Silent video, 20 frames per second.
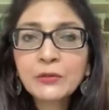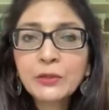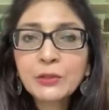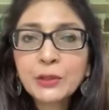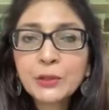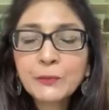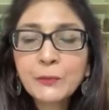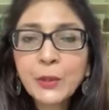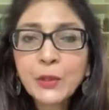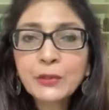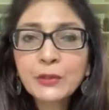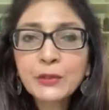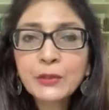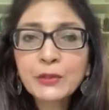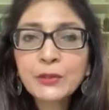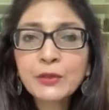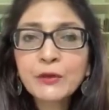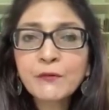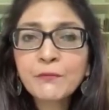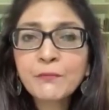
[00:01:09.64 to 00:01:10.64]
the
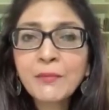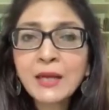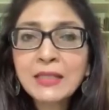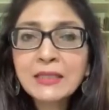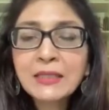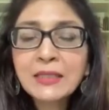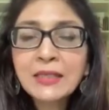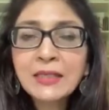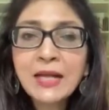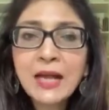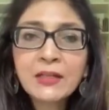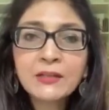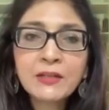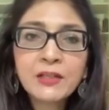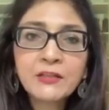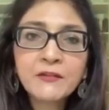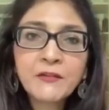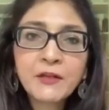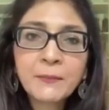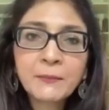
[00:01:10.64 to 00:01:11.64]
responses of
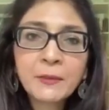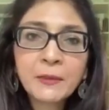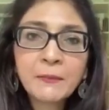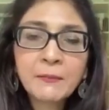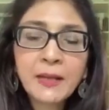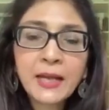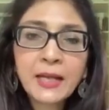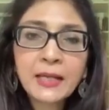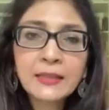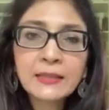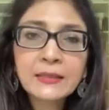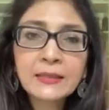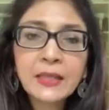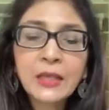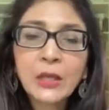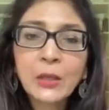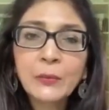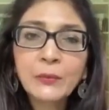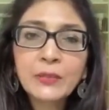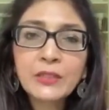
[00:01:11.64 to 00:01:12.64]
multilateral development banks
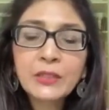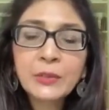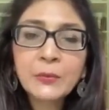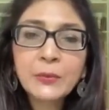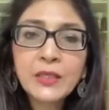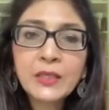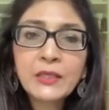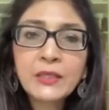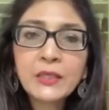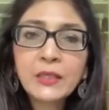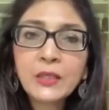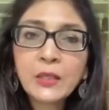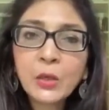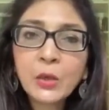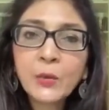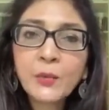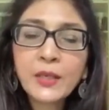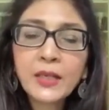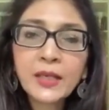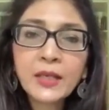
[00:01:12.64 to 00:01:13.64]
vis-a-vis the
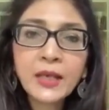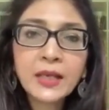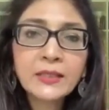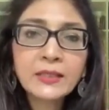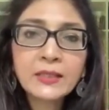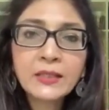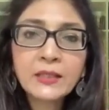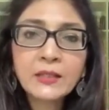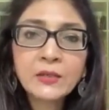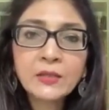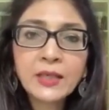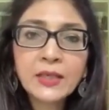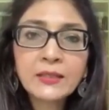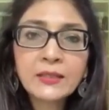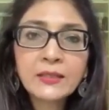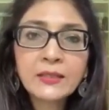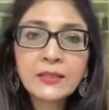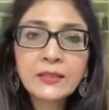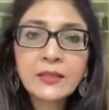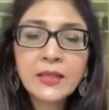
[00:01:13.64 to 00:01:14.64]
COVID-19
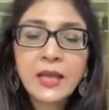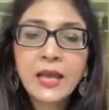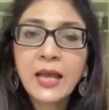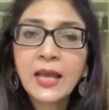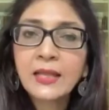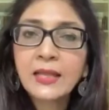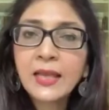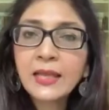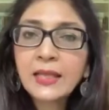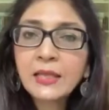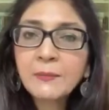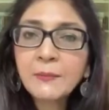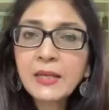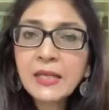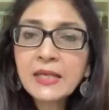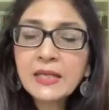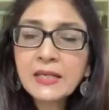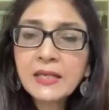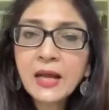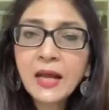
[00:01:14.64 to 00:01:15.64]
crisis, there can
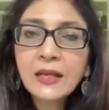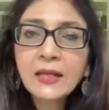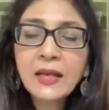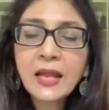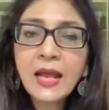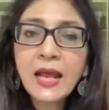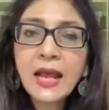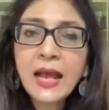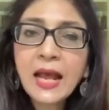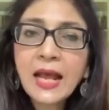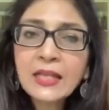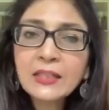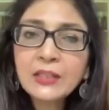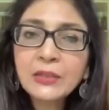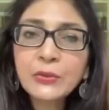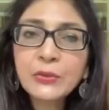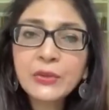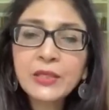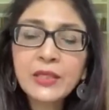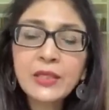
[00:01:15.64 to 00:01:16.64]
be none
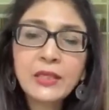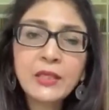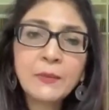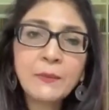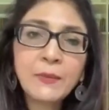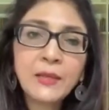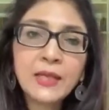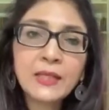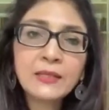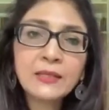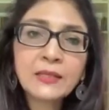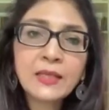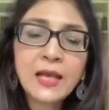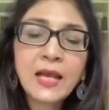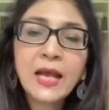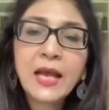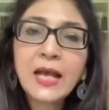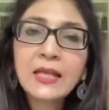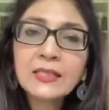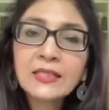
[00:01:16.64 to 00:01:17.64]
as uniquely placed
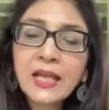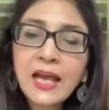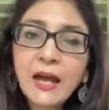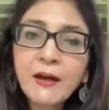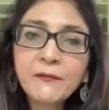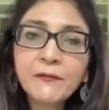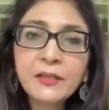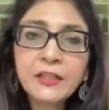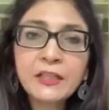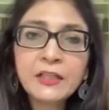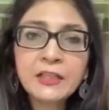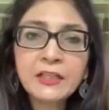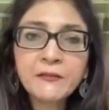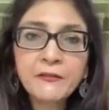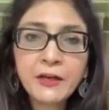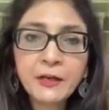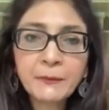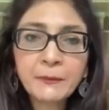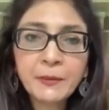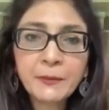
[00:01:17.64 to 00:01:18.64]
as the African
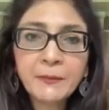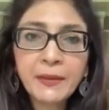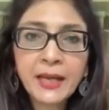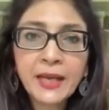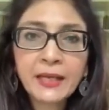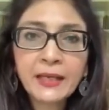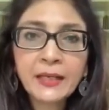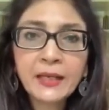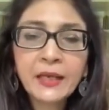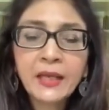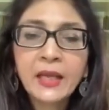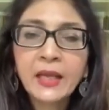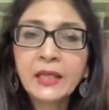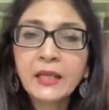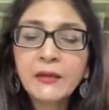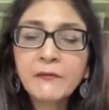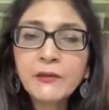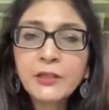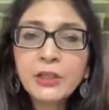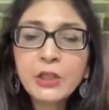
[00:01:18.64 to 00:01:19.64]
Development Bank,
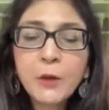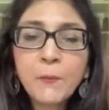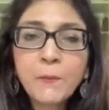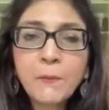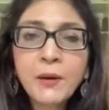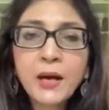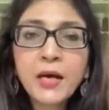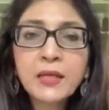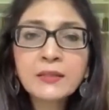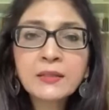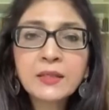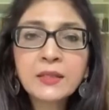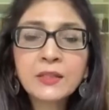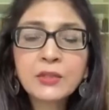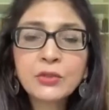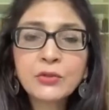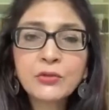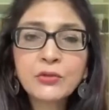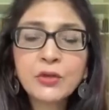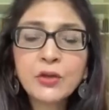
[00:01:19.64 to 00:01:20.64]
given your past
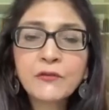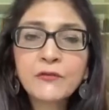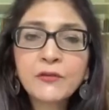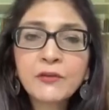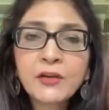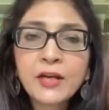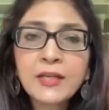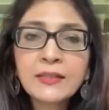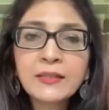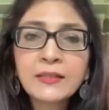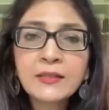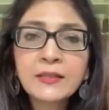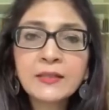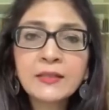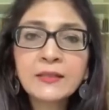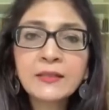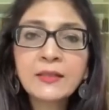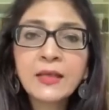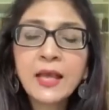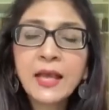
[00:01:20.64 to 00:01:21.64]
history of
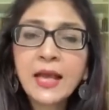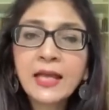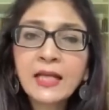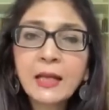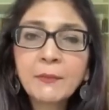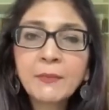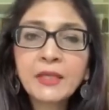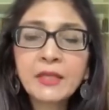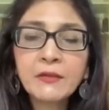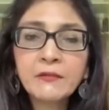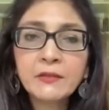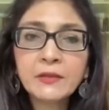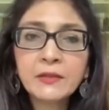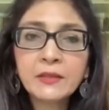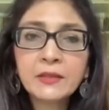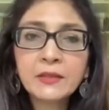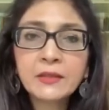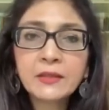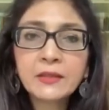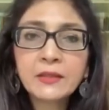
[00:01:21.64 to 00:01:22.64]
crises and
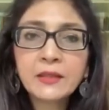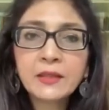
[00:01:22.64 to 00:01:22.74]
upheavals.